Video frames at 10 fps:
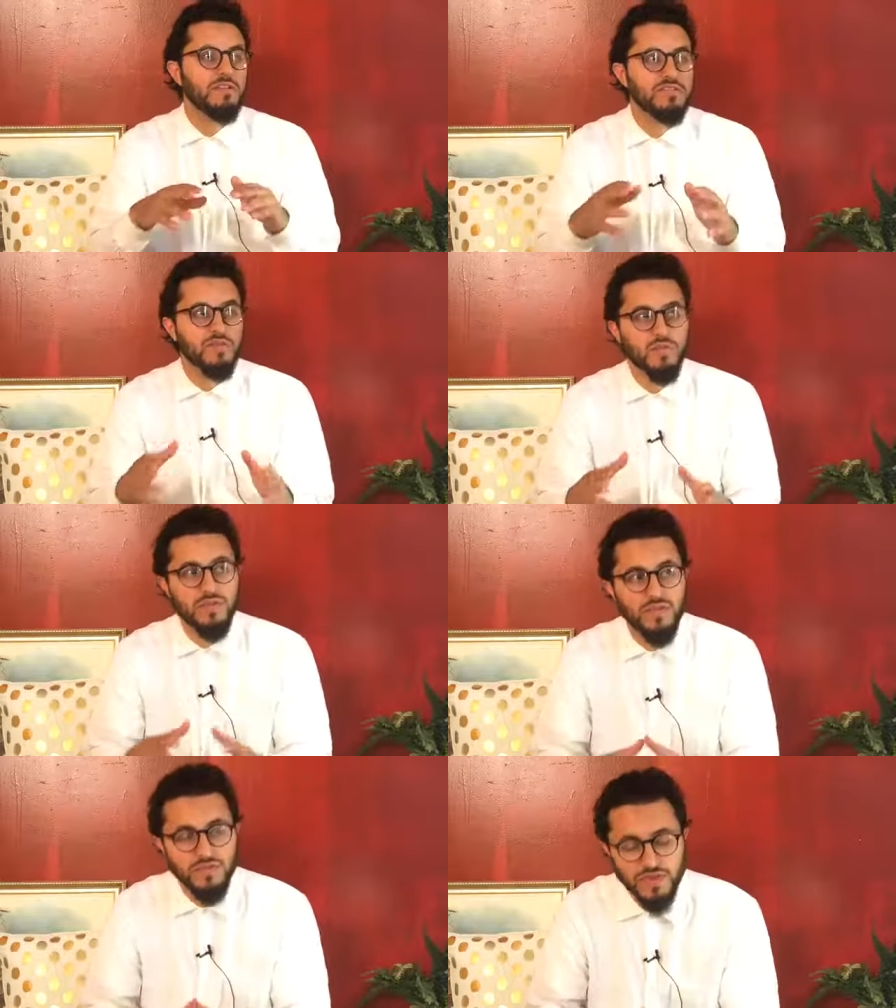So, in
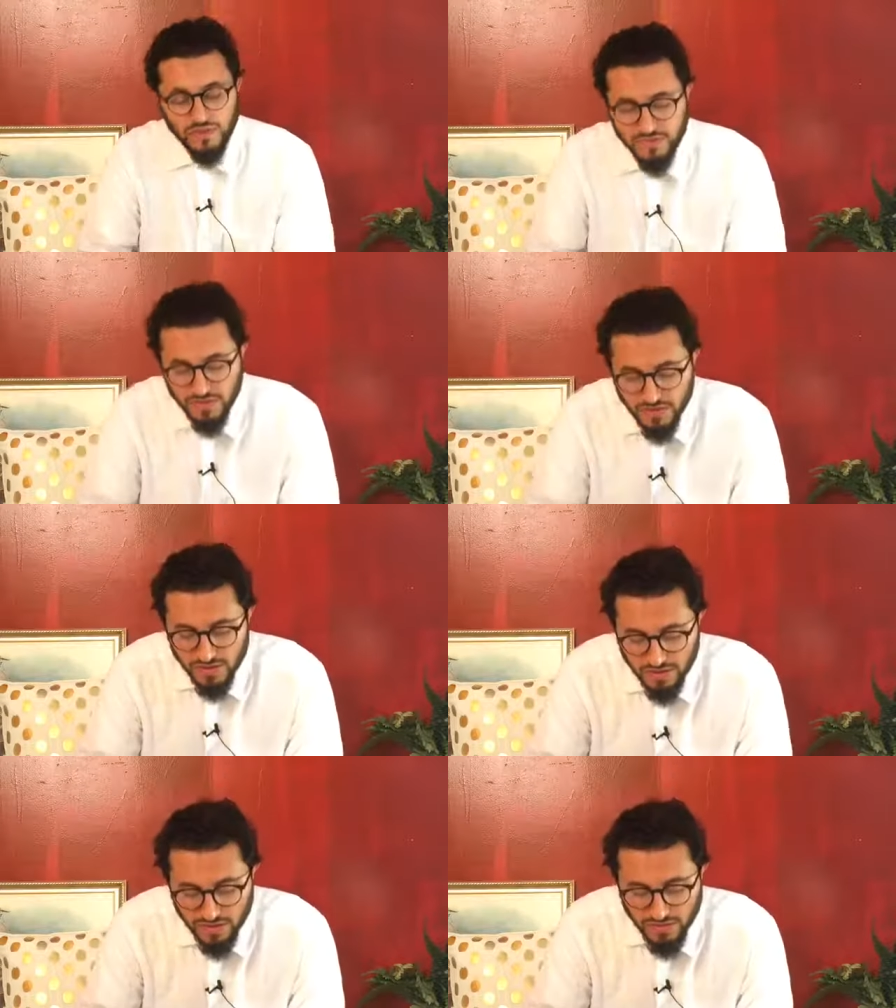this sense,
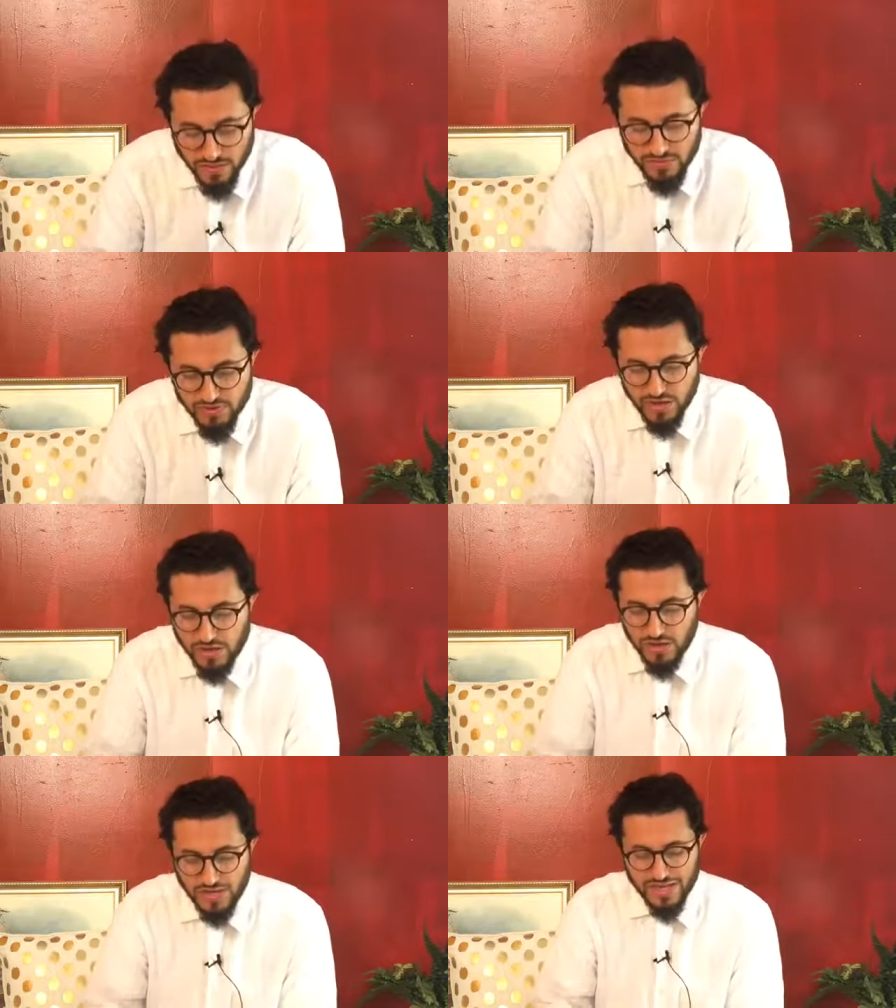Imam Sharani